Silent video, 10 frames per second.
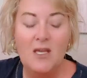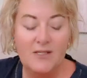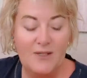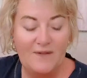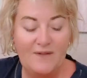
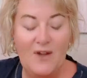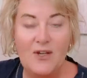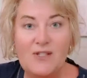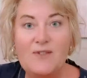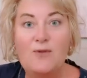So
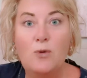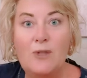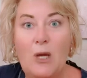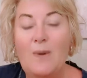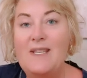first of all,
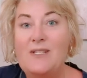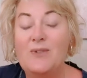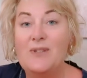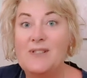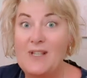go easy
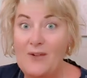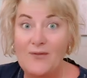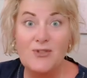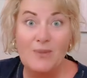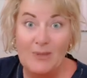on
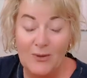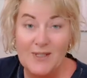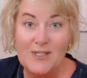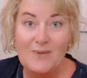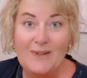yourself. To be
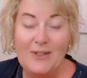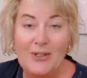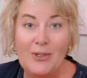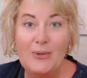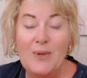honest with
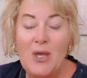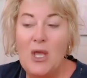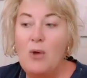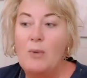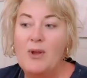you,
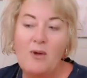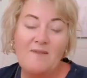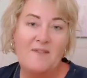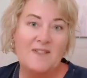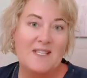when I'm
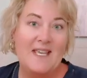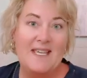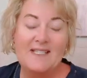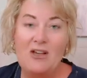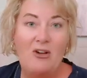
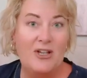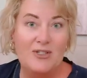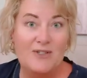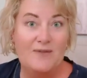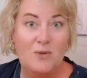fatigued, I
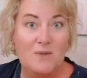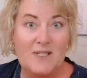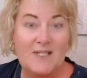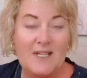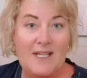just fall
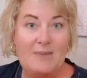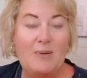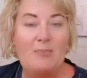asleep.